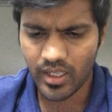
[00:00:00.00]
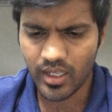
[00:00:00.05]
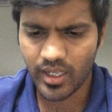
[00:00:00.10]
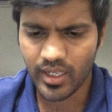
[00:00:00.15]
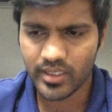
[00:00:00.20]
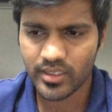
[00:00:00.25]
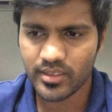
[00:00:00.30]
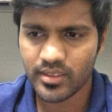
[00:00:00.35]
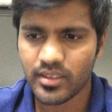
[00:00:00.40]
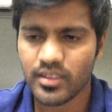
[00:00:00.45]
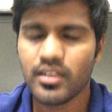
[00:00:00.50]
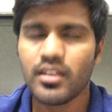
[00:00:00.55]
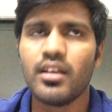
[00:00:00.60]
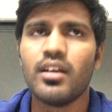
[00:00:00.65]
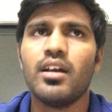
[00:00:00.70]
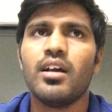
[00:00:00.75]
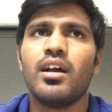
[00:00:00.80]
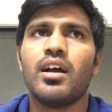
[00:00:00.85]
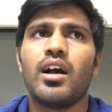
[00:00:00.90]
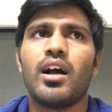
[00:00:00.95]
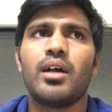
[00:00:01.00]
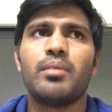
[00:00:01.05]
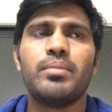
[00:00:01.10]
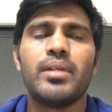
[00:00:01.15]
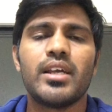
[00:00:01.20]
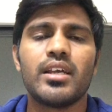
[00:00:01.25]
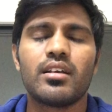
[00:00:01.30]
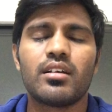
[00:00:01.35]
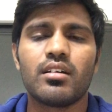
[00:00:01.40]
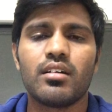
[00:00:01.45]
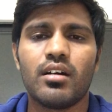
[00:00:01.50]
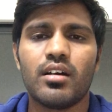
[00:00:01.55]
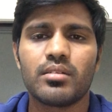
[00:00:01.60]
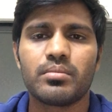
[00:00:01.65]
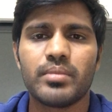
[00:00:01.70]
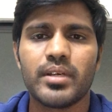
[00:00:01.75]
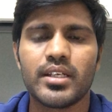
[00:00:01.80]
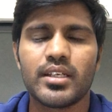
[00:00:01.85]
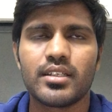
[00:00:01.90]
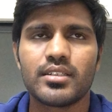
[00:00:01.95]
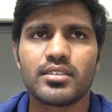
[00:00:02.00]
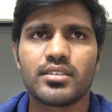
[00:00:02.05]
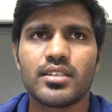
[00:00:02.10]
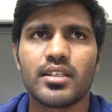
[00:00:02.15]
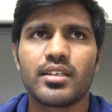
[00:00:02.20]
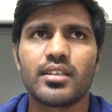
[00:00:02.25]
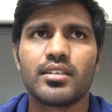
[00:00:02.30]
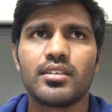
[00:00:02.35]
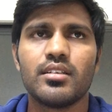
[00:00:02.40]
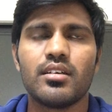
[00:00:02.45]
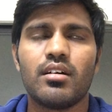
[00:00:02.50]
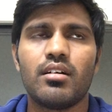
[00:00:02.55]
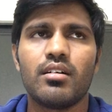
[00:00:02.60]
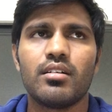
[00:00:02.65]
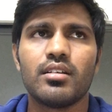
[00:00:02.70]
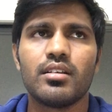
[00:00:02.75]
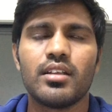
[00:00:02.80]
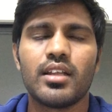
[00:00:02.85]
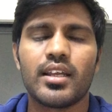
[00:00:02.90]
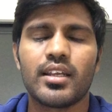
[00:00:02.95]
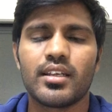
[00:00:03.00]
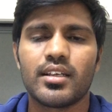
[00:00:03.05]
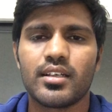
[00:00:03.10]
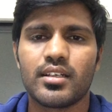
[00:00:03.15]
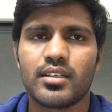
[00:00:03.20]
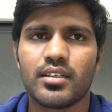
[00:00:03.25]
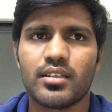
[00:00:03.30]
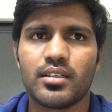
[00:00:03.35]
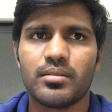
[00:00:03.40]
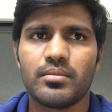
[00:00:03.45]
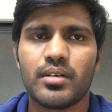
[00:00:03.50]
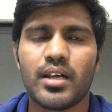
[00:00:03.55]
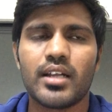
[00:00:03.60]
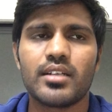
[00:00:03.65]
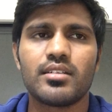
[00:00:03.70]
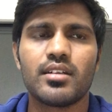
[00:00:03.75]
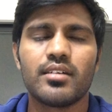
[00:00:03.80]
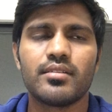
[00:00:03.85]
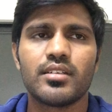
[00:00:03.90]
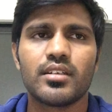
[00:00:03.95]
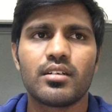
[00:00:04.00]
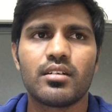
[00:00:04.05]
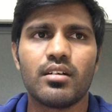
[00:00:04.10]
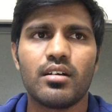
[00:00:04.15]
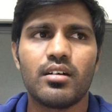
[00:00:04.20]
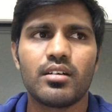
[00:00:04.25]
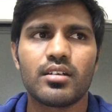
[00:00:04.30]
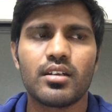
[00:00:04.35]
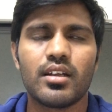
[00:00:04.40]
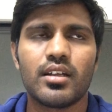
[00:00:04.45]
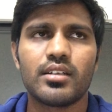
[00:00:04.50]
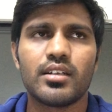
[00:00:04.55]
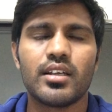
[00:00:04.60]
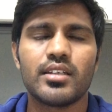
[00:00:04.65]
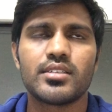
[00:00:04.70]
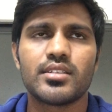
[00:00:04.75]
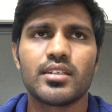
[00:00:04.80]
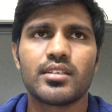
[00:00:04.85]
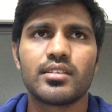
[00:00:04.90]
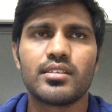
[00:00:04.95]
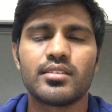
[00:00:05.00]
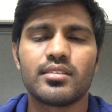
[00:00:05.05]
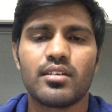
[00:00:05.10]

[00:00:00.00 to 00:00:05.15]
I I buy a car by checking the all, like I drive the car and I check the